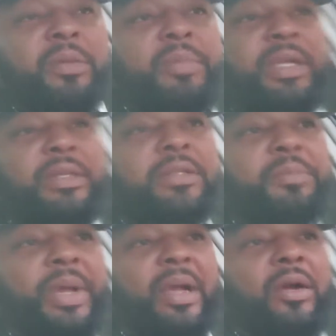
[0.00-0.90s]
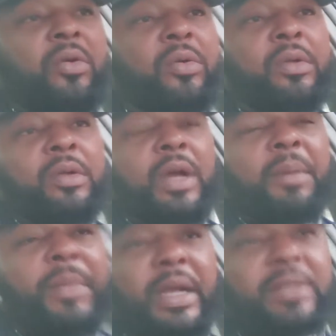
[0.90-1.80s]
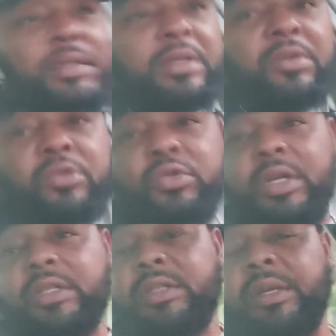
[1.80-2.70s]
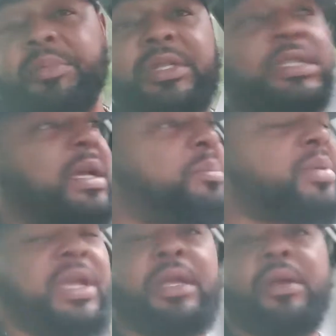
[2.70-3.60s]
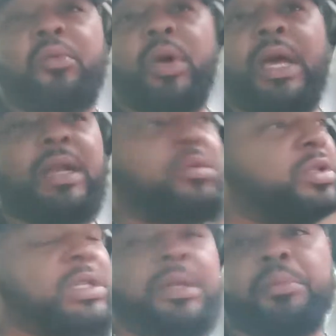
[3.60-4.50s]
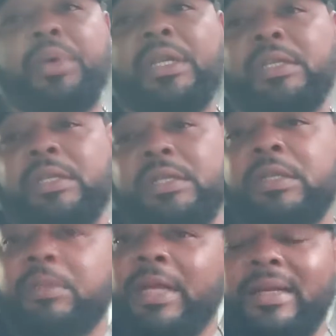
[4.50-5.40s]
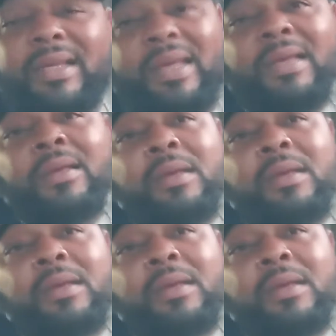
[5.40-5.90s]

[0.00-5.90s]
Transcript: But the meat and tobacco, I might still drink a sip of champagne or wine on celebration or something like that.